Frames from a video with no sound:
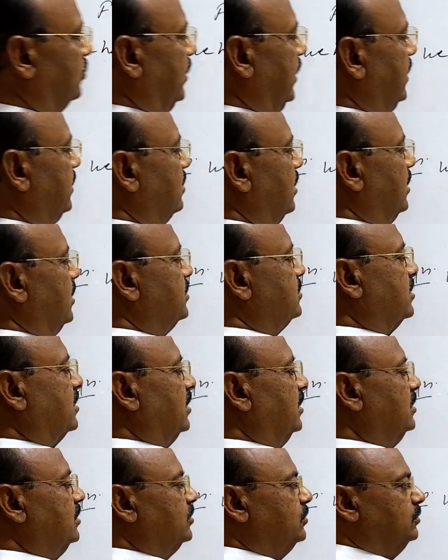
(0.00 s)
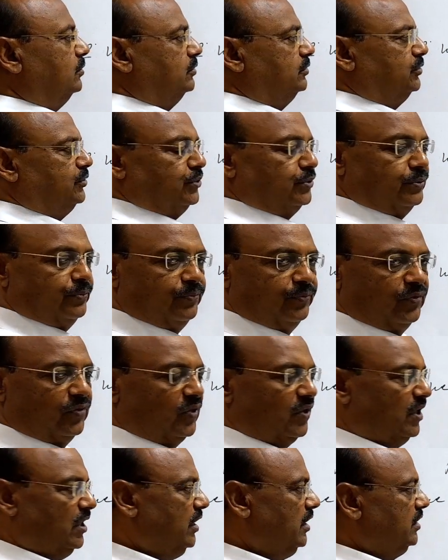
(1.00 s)
a3 is equal to 2,
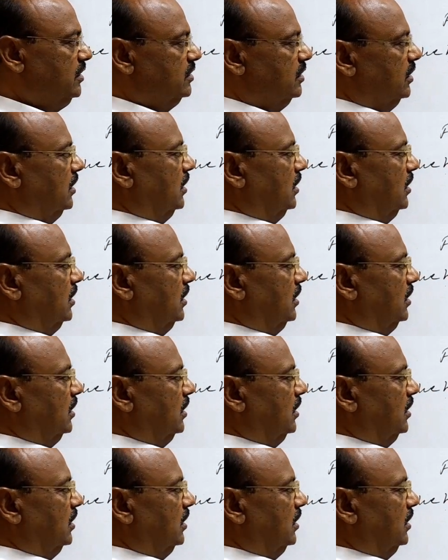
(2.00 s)
correct?